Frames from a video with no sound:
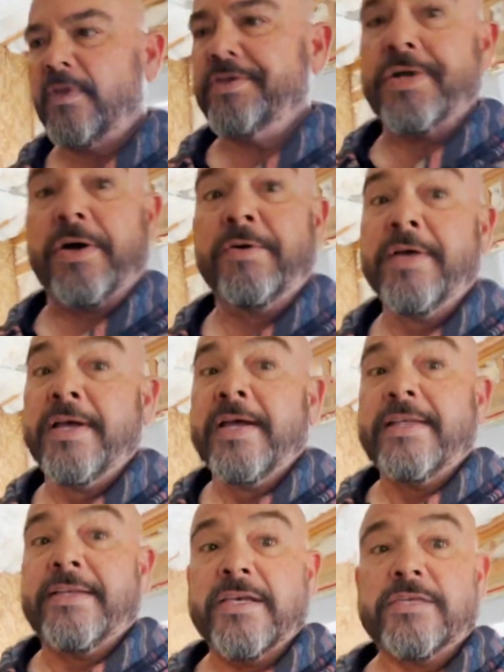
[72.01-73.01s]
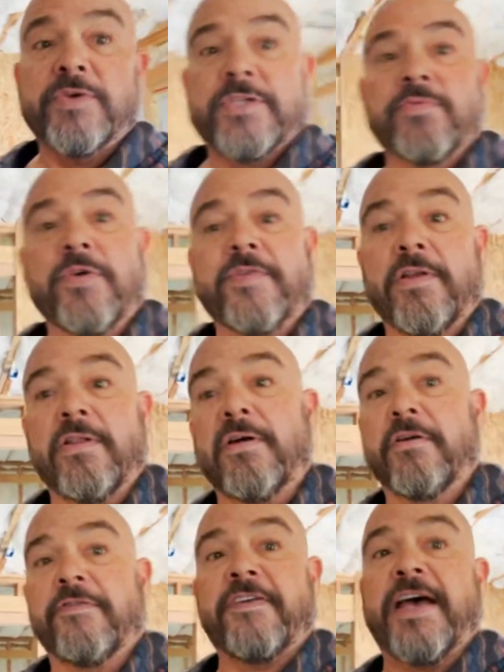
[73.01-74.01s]
So this one's moving
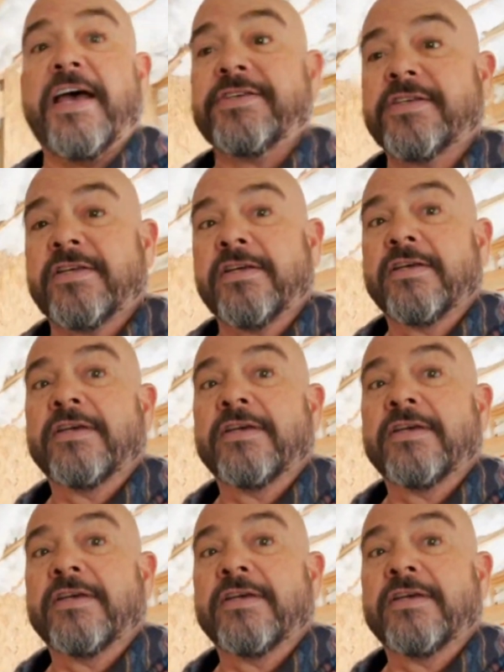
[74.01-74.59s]
along fast.